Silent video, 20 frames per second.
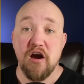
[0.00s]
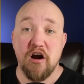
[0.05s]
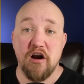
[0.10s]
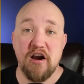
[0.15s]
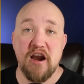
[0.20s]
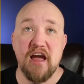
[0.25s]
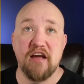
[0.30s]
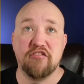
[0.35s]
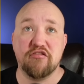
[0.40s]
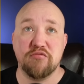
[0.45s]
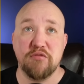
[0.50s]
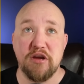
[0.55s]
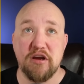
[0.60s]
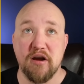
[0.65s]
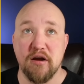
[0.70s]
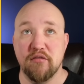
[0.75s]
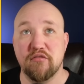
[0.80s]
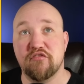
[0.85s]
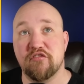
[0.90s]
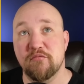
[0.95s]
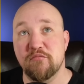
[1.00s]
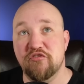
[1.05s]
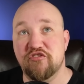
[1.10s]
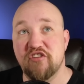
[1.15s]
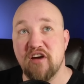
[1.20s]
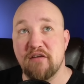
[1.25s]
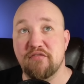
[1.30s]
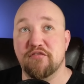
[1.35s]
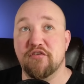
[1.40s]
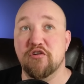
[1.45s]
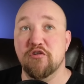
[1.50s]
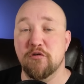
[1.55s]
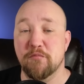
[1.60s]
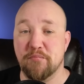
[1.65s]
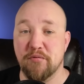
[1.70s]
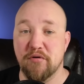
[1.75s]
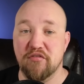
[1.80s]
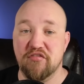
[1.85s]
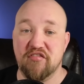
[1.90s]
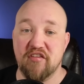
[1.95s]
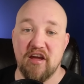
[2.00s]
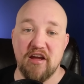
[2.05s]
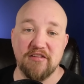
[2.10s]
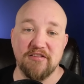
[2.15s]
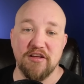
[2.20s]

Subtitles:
next tweet comes from Jeff Cooper saying,